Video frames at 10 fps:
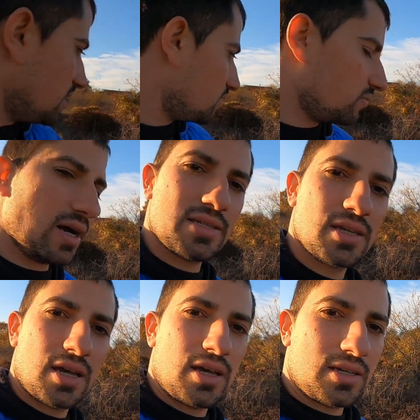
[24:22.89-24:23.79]

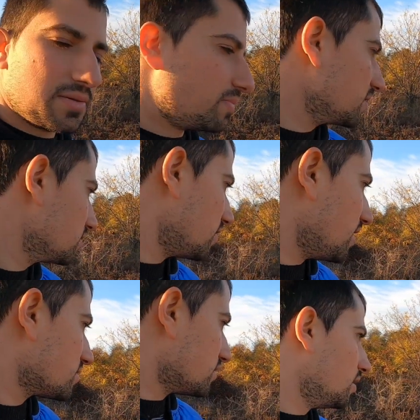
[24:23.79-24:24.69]
Otherwise it's pretty
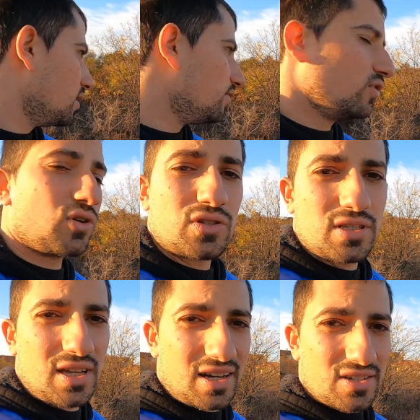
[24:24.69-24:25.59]
nice. Of course,
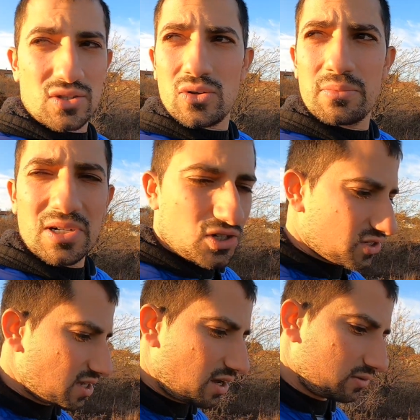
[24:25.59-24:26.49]
there is no
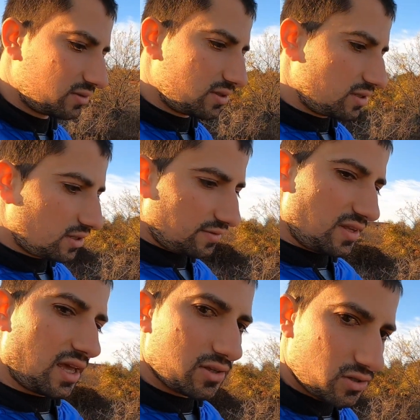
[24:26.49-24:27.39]
much sound of
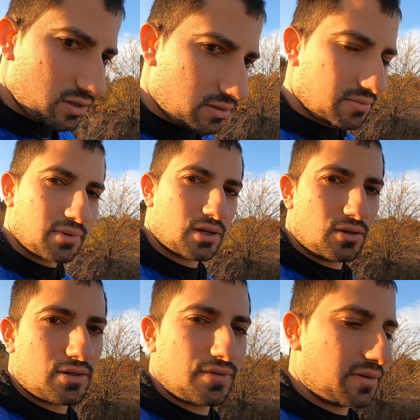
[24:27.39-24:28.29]
the engine
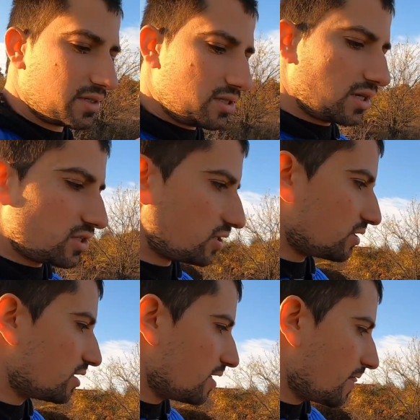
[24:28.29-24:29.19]
because of the
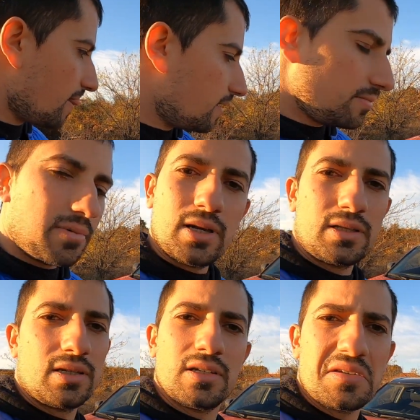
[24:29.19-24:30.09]
restriction,
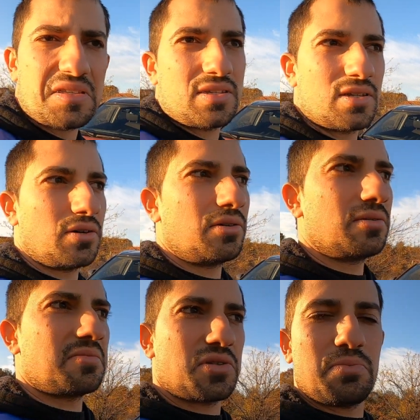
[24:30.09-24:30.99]
but it's
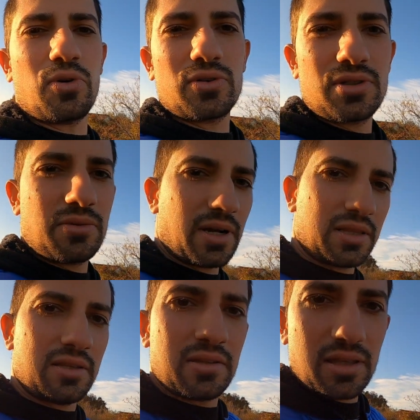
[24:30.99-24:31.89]
still sporty
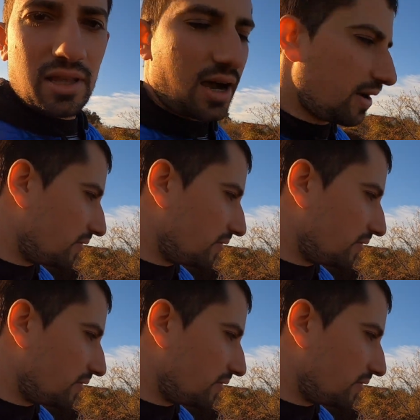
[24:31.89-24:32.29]
when in high